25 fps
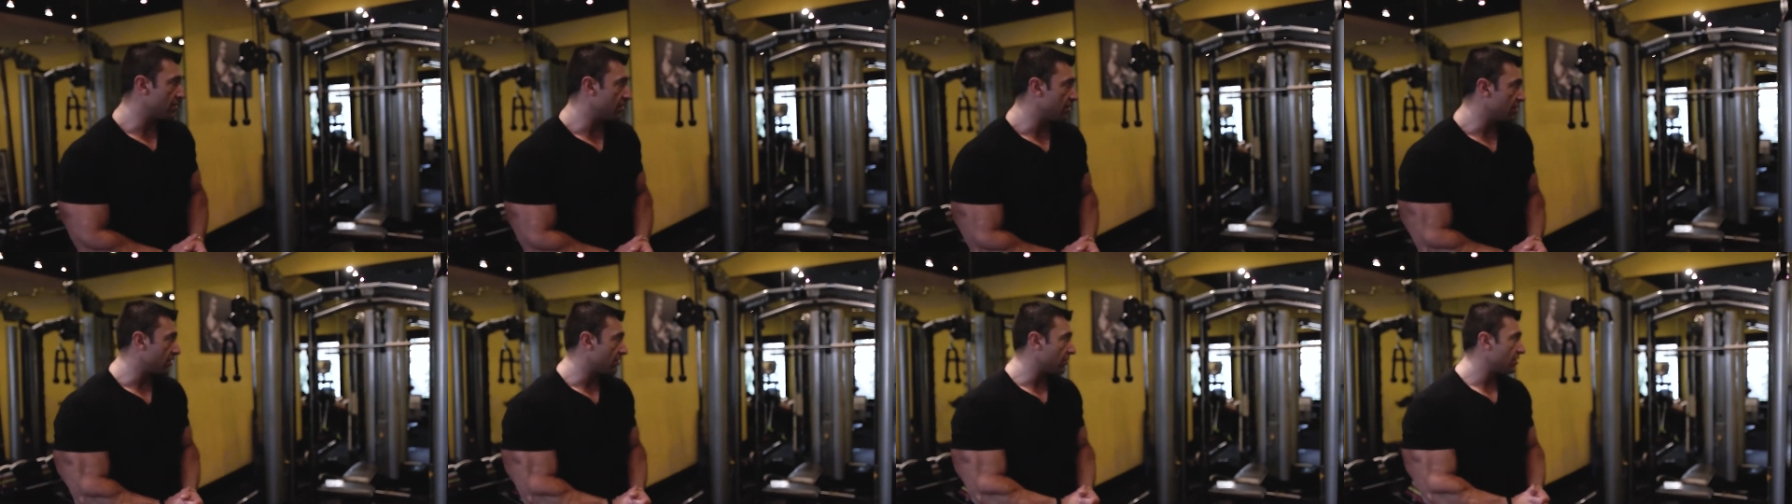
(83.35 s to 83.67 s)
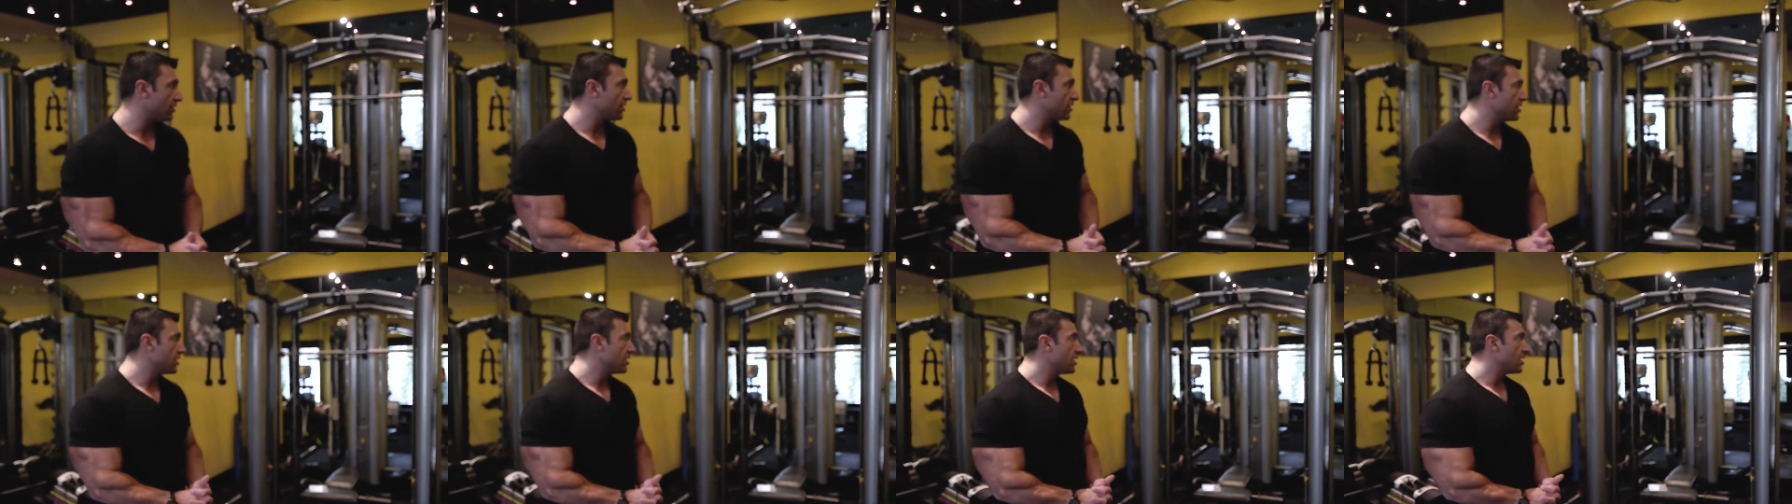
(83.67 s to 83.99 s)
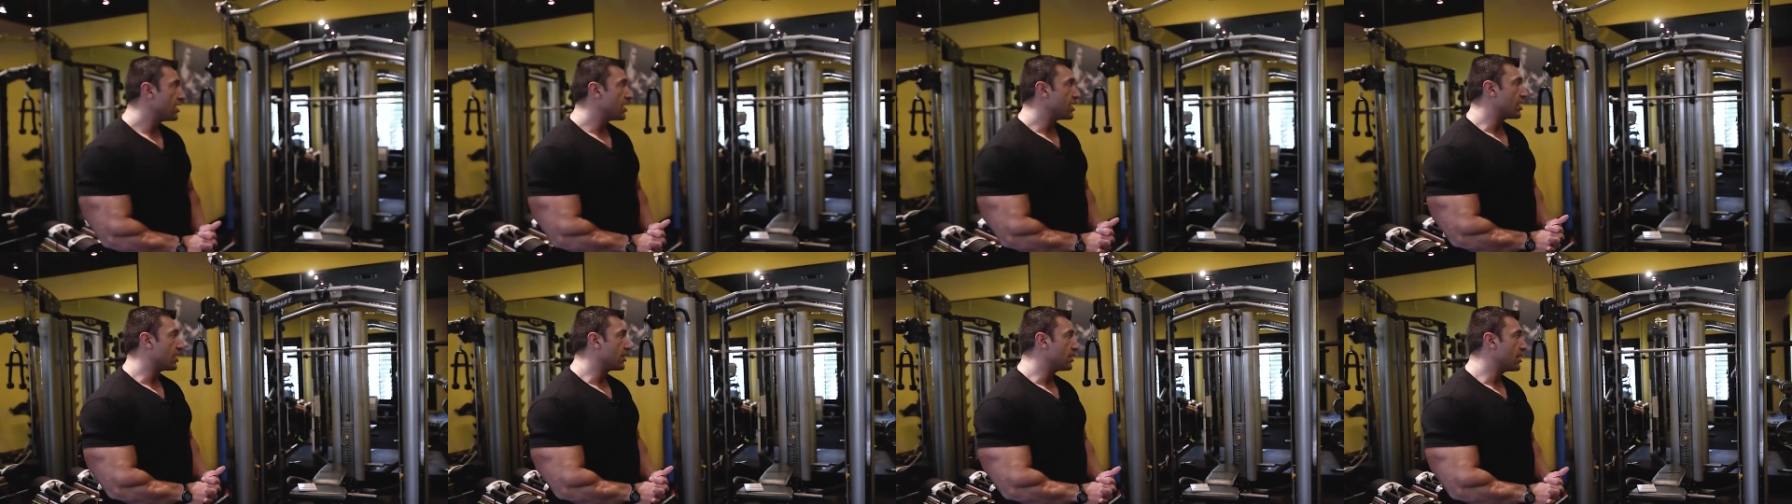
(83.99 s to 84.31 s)
in here,
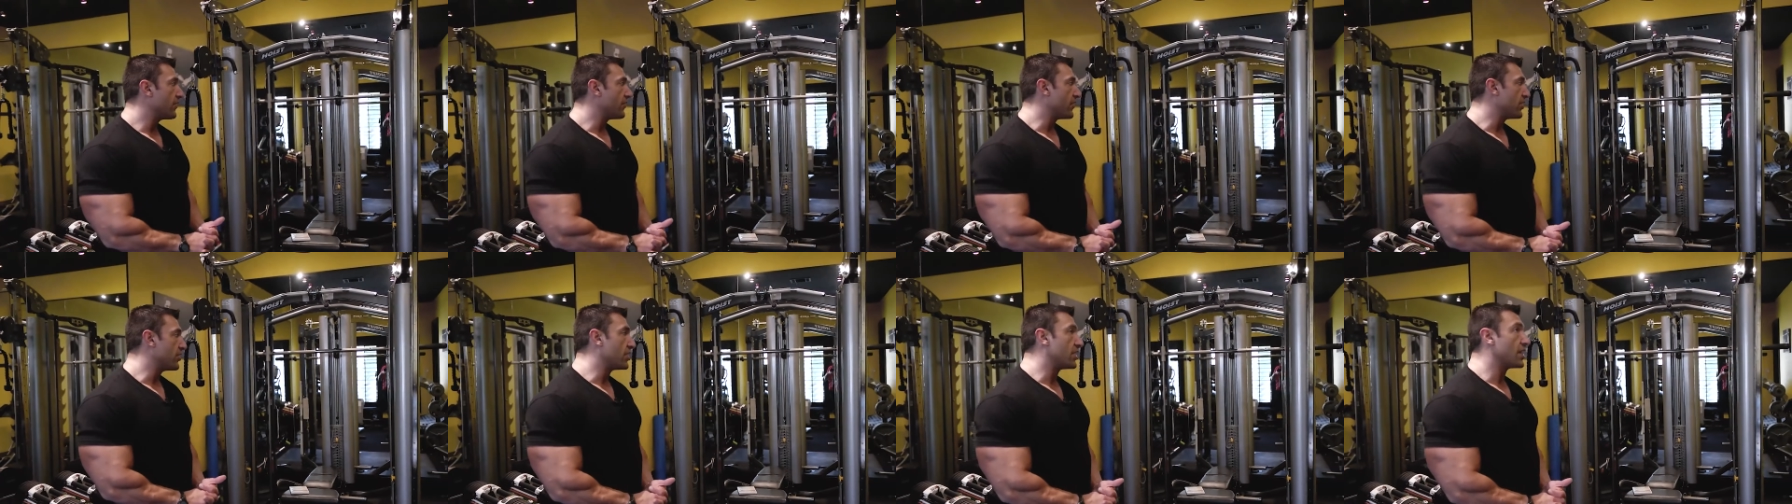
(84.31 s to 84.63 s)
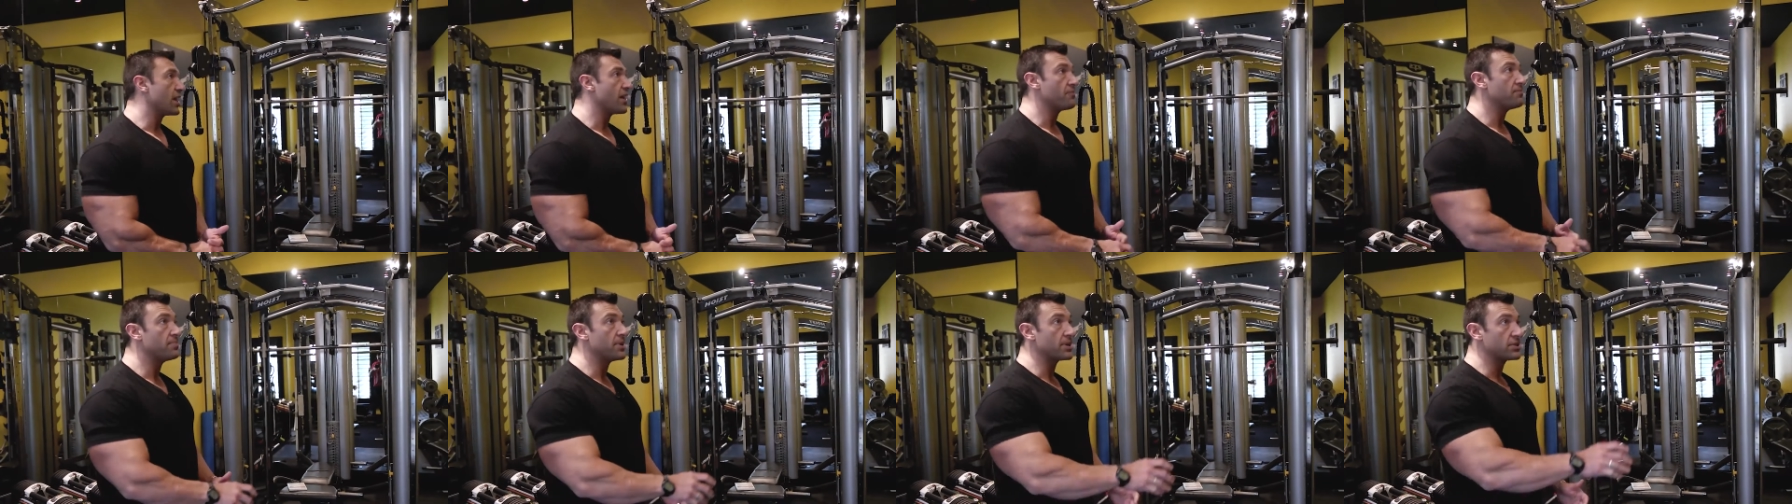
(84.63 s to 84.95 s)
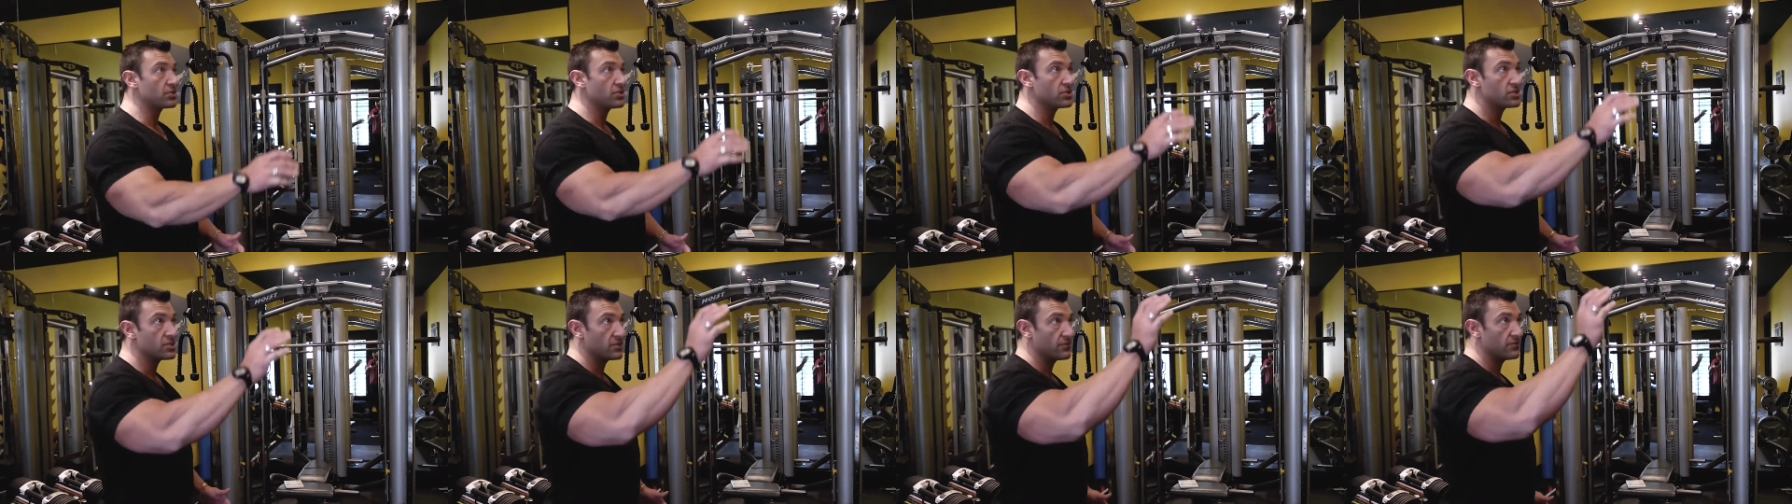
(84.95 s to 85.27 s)
and I love it. And then I have
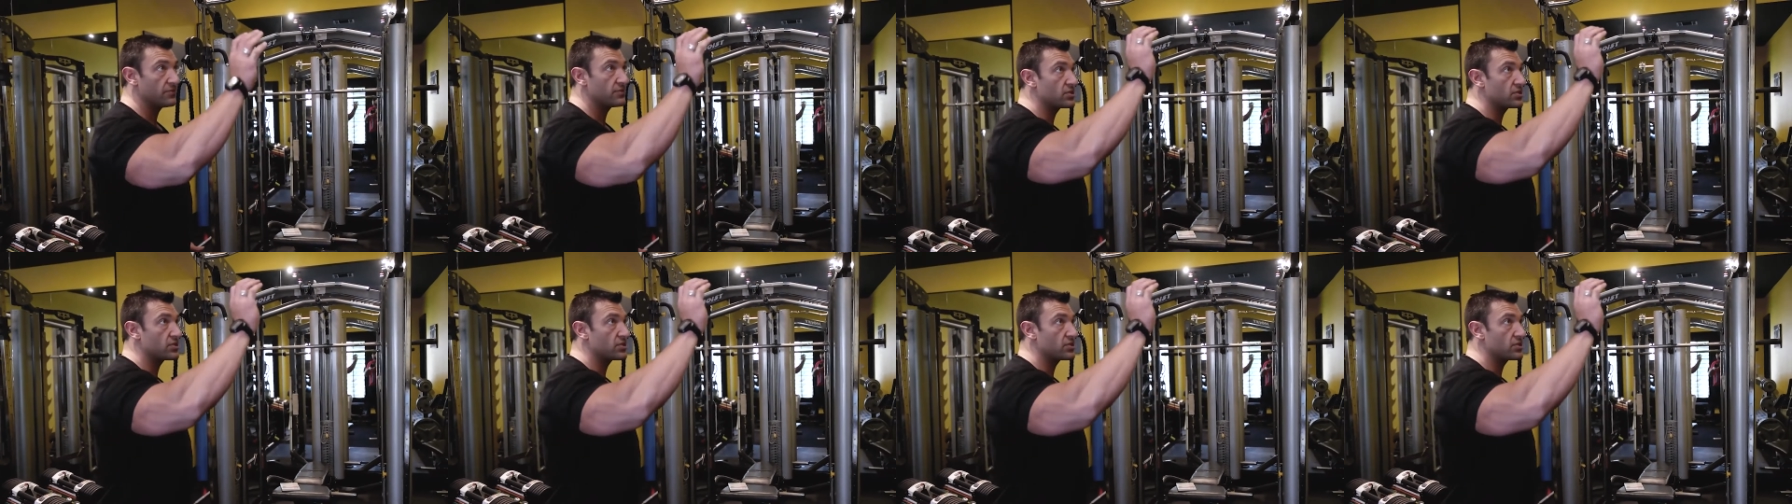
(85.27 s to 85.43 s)
pictures of